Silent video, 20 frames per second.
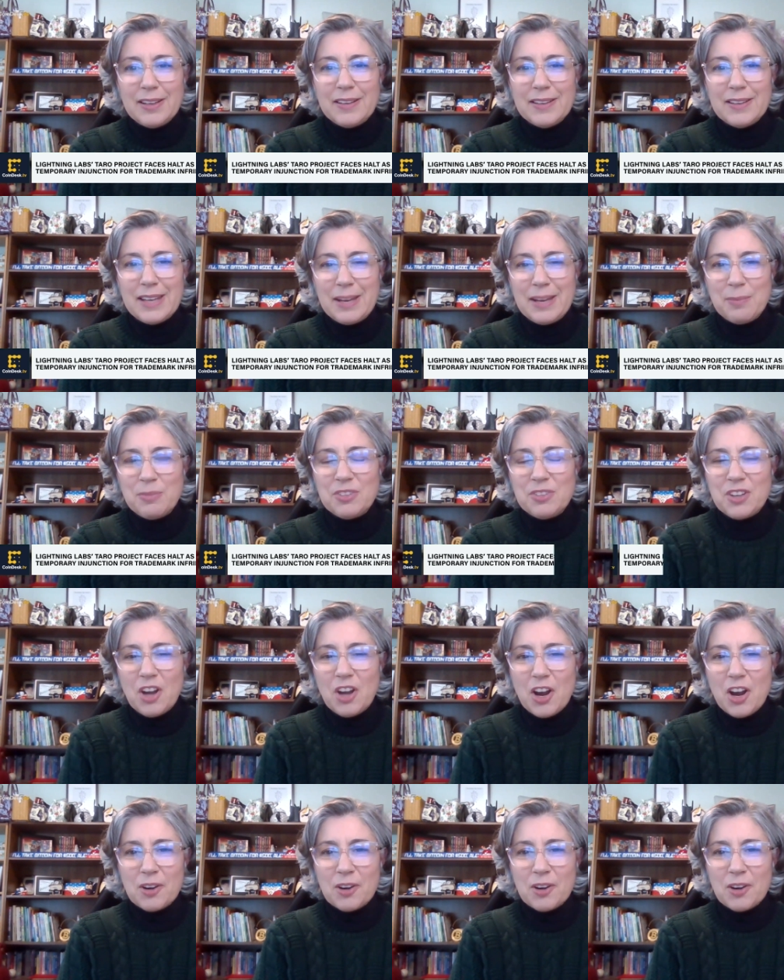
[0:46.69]
named
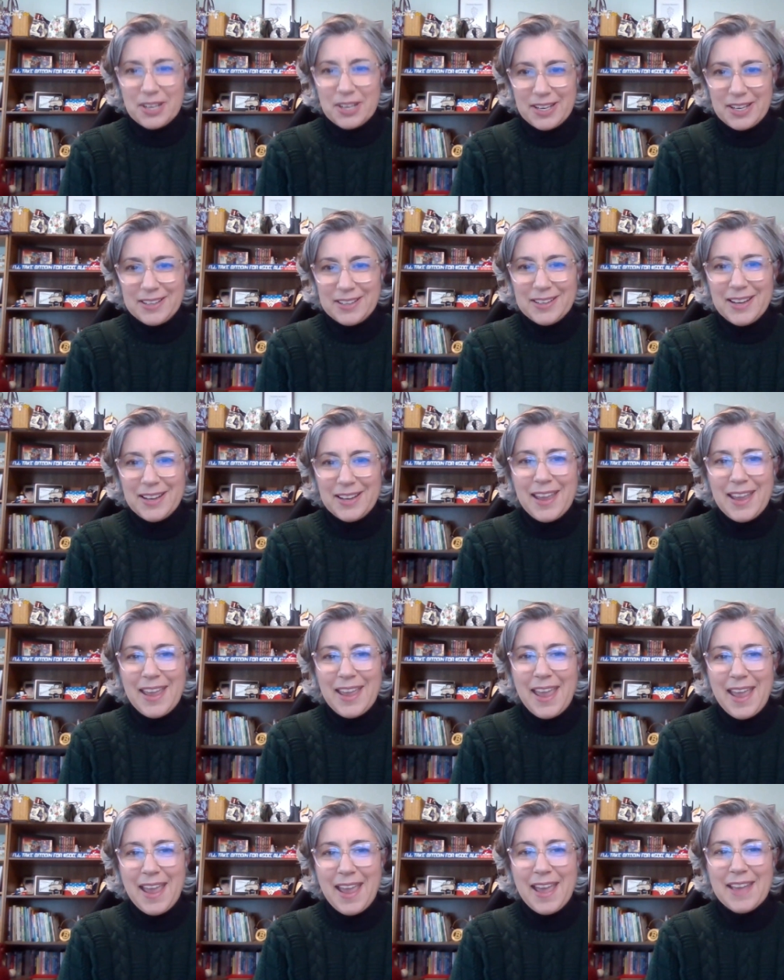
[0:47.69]
Tari,
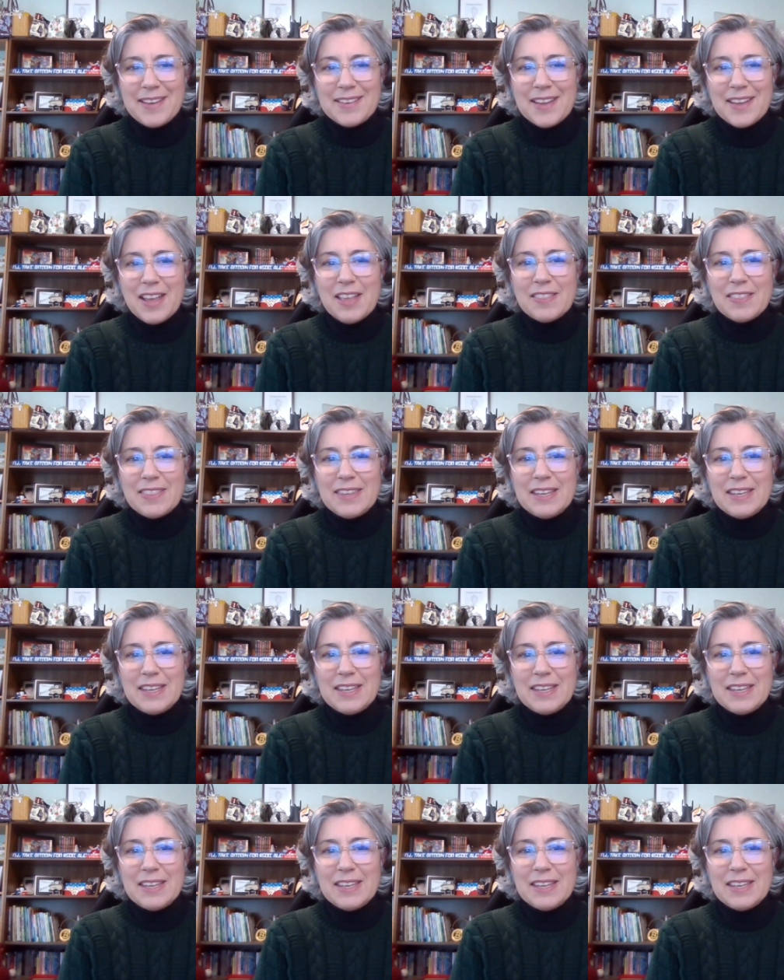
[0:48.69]
and